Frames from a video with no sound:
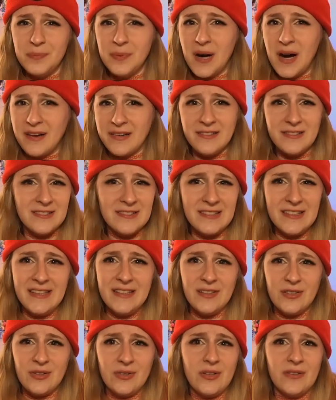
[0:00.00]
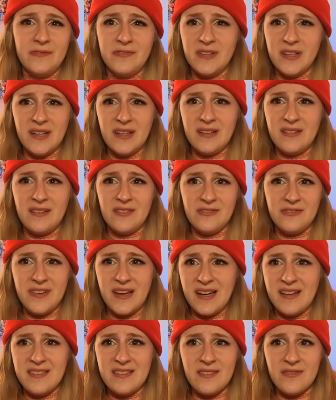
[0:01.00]
bogglingly horrific
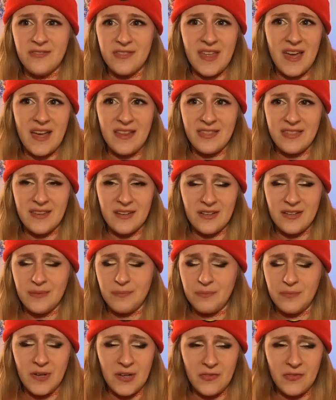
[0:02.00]
effects of that that are